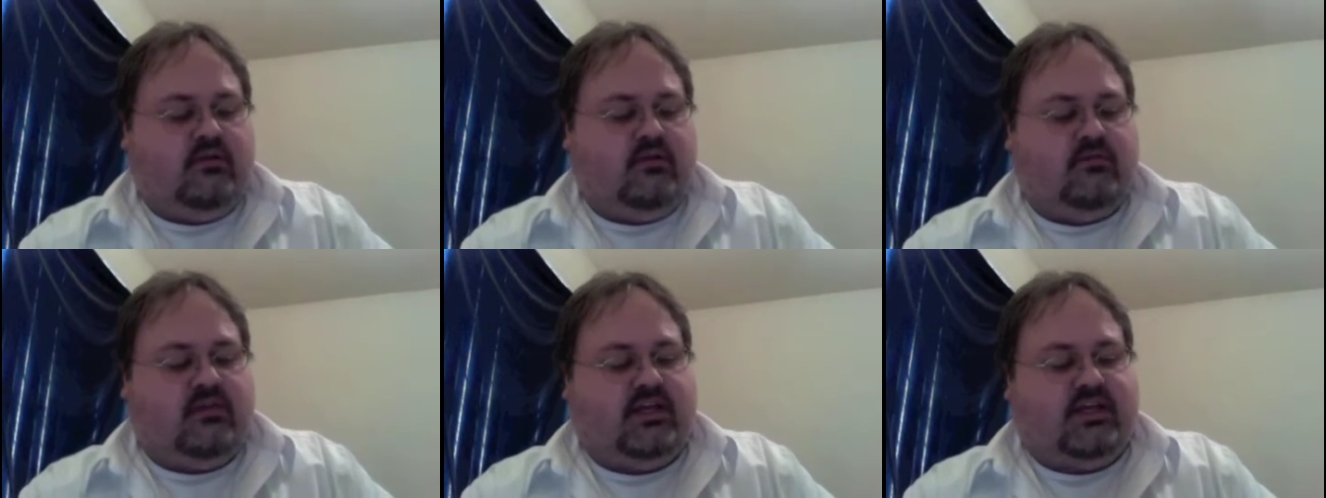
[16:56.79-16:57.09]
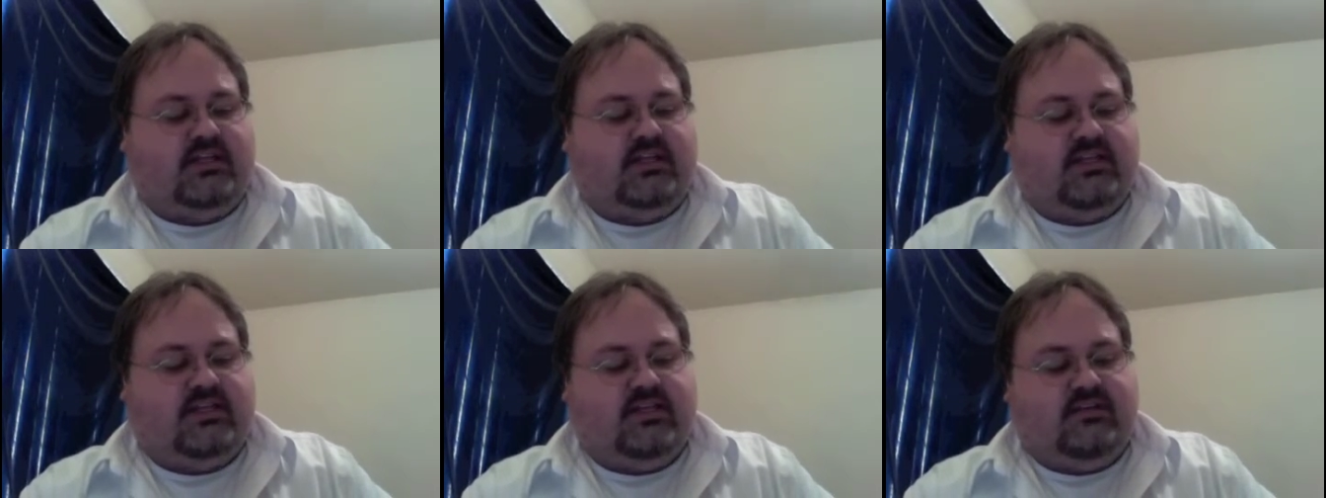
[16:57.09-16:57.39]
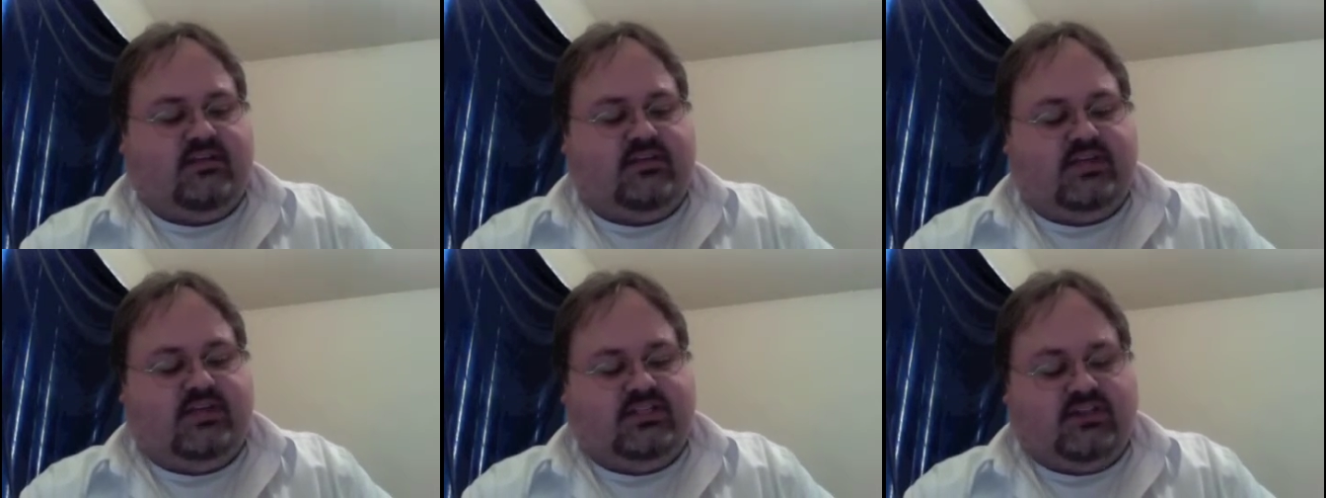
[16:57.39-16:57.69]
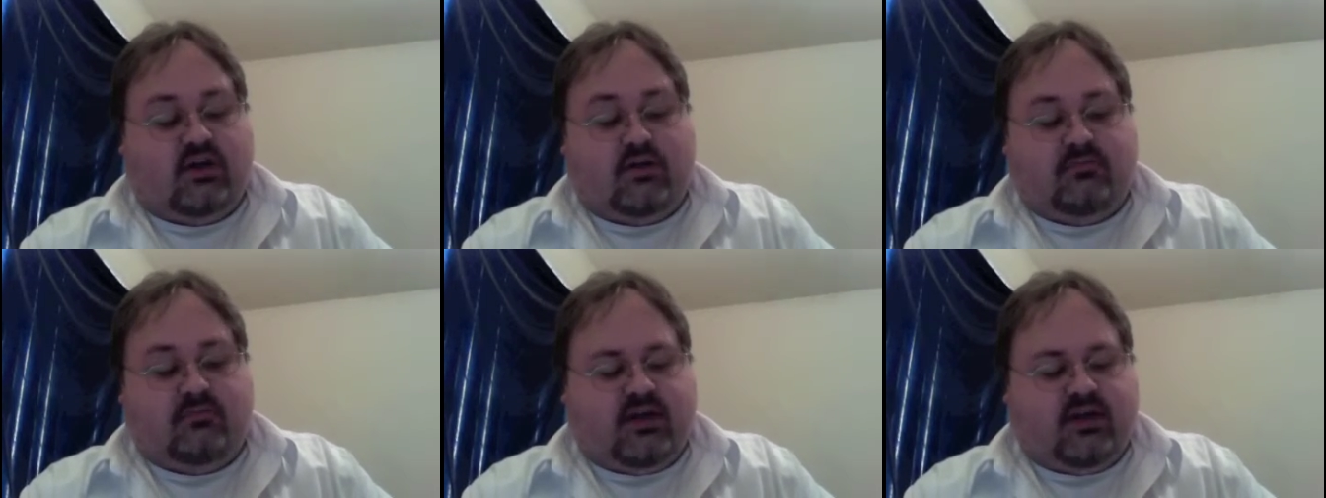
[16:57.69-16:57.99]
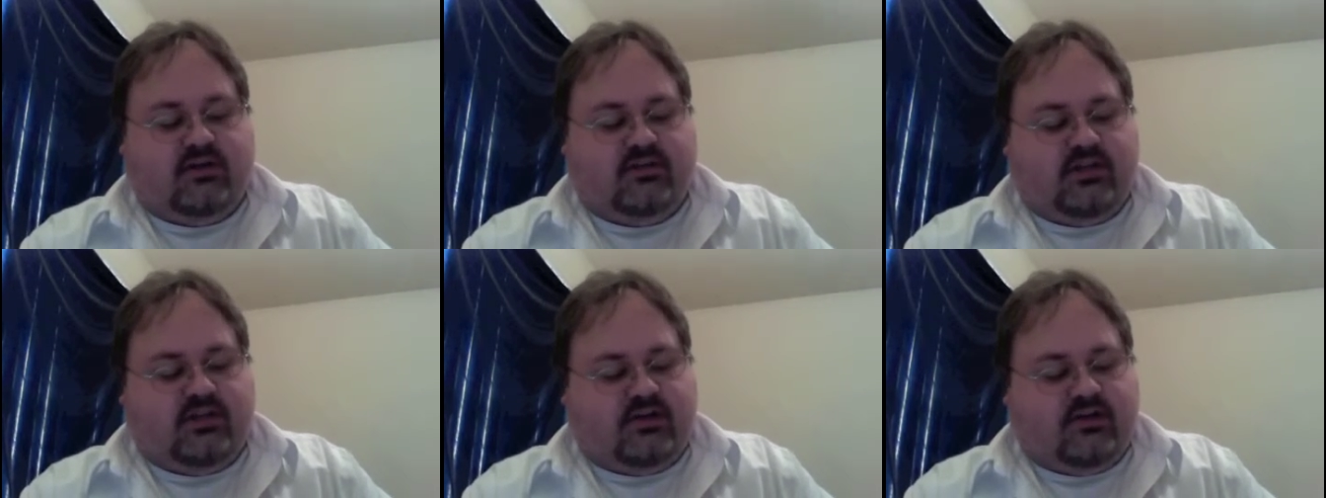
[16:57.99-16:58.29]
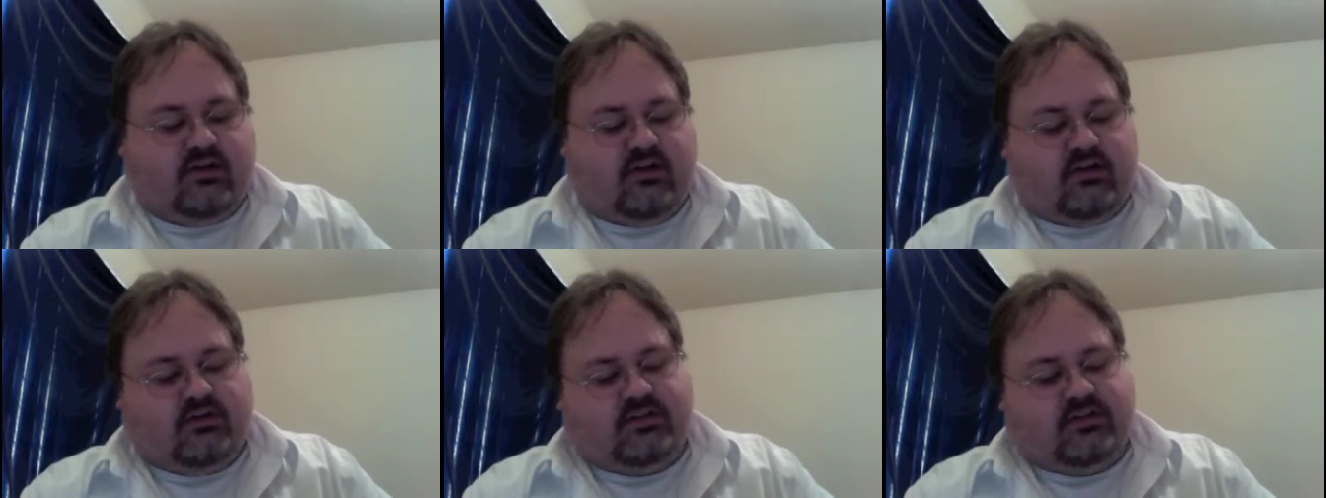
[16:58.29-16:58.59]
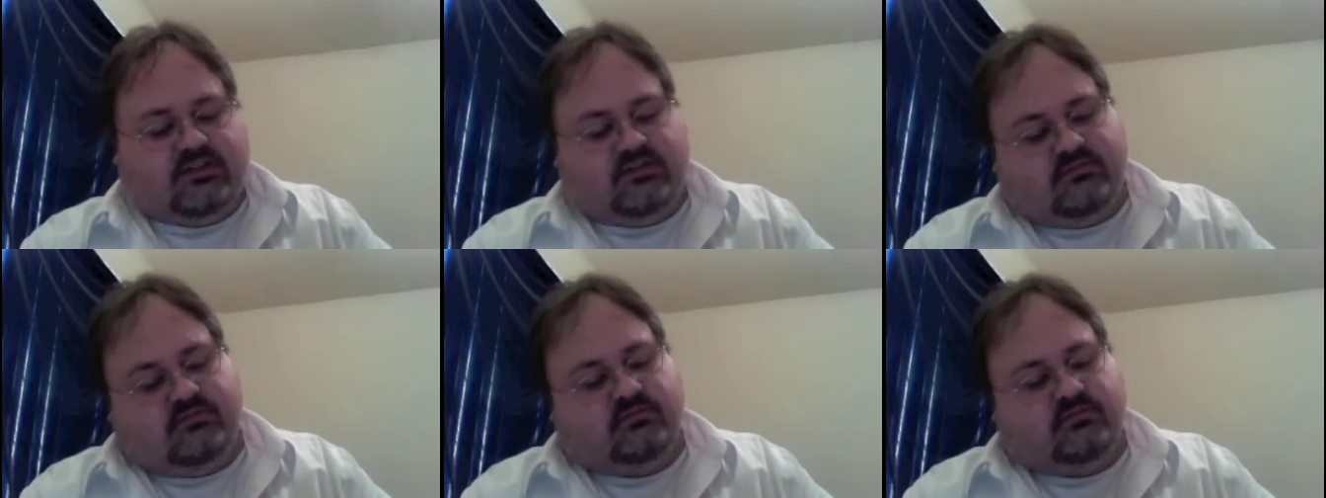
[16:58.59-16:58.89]
Like I said, though, these are minor league
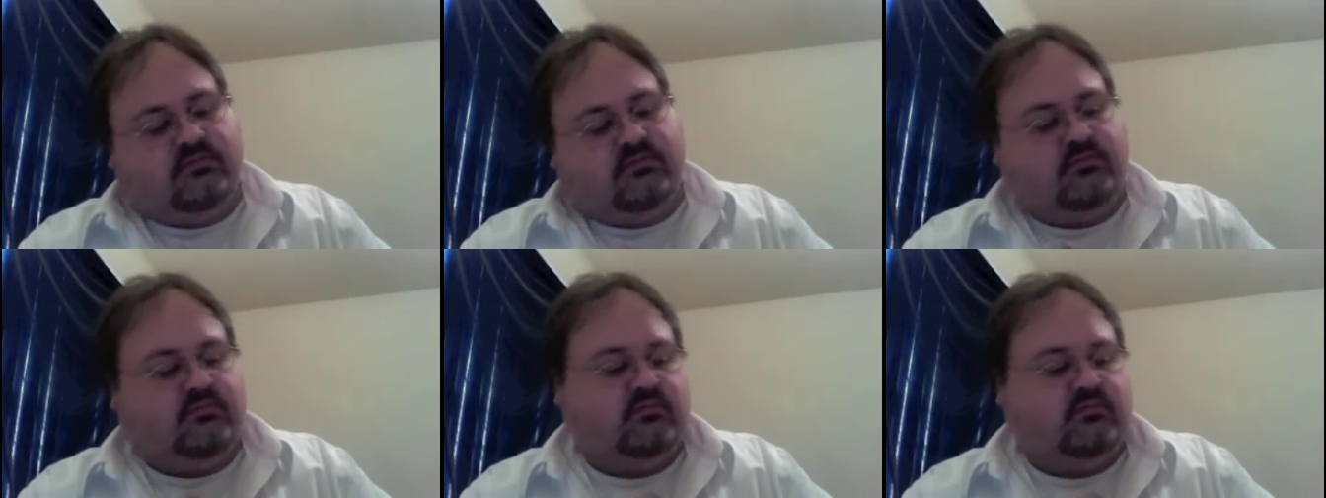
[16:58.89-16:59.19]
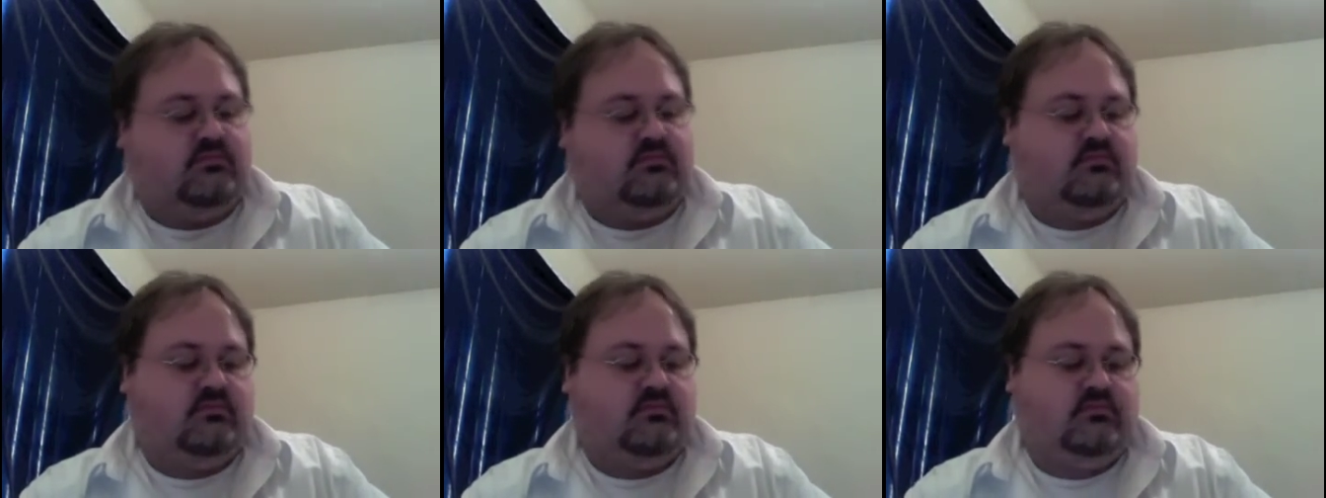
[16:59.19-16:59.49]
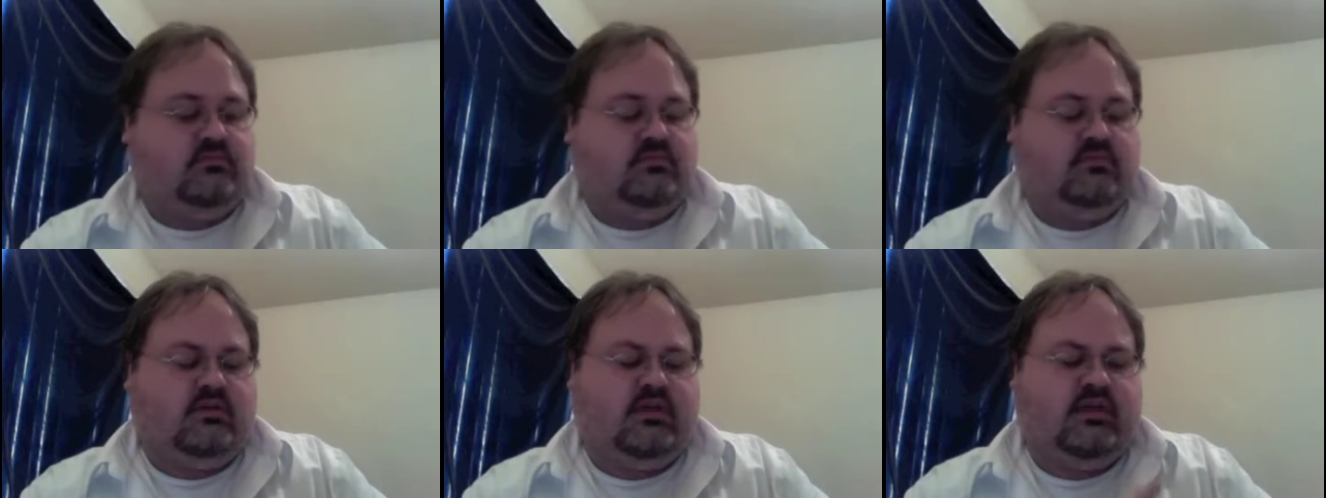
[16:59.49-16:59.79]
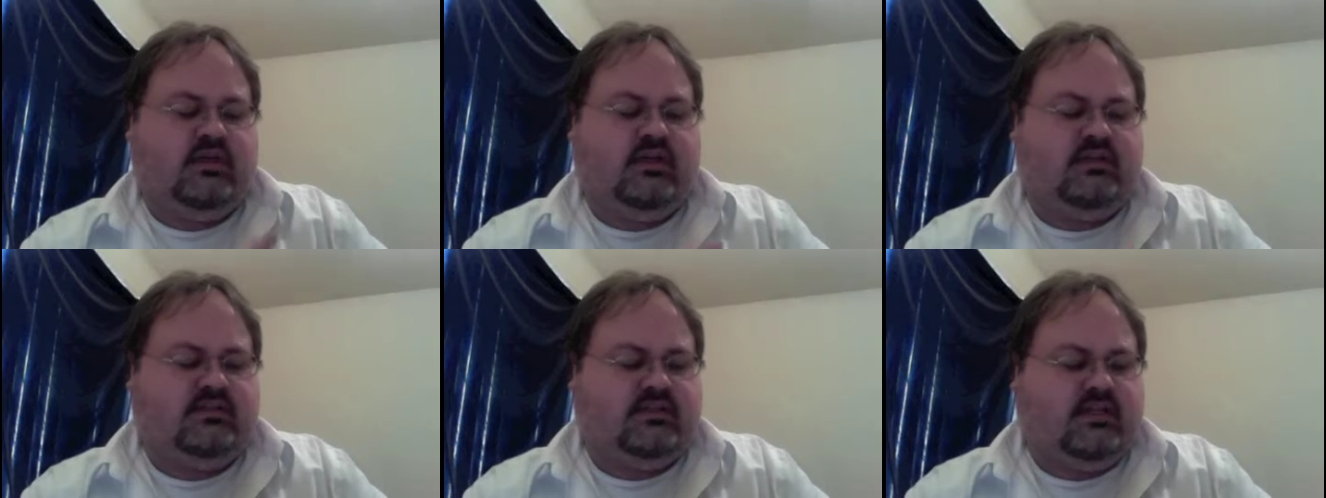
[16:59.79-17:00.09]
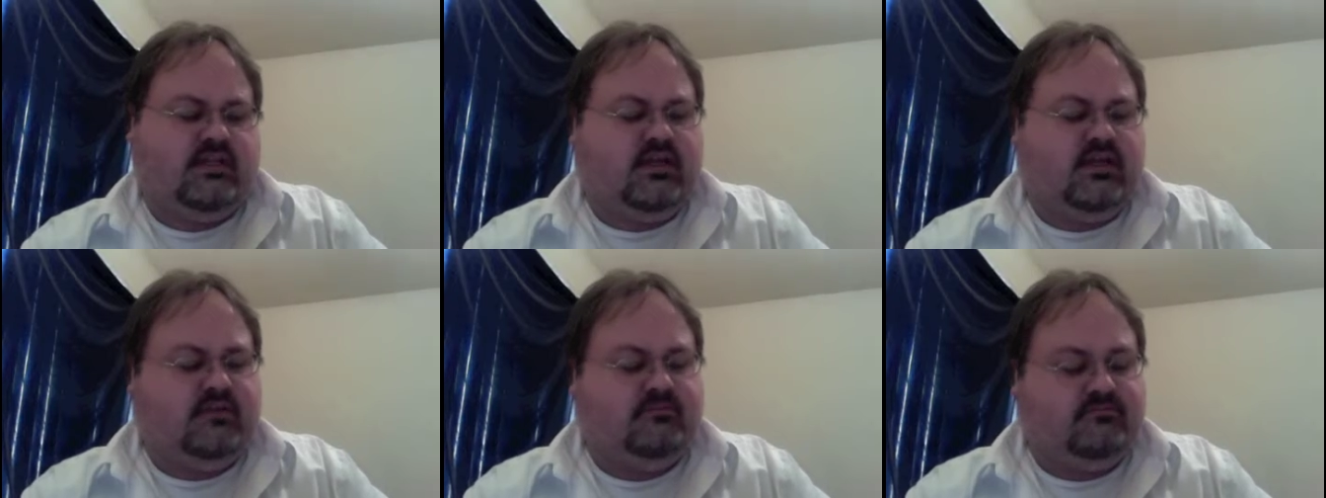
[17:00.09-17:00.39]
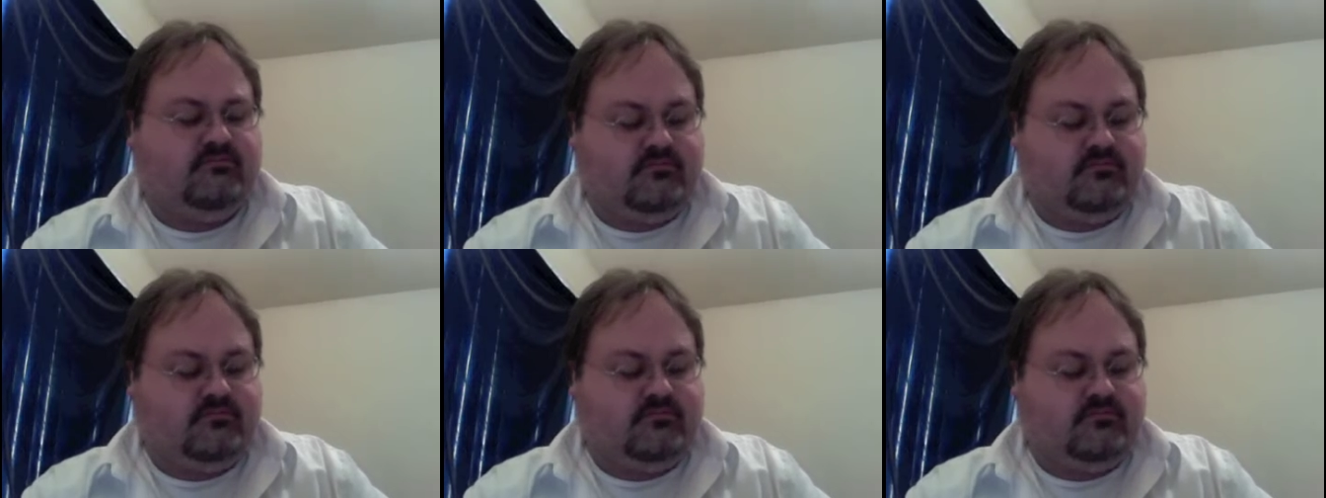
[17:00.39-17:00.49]
cards, and uh,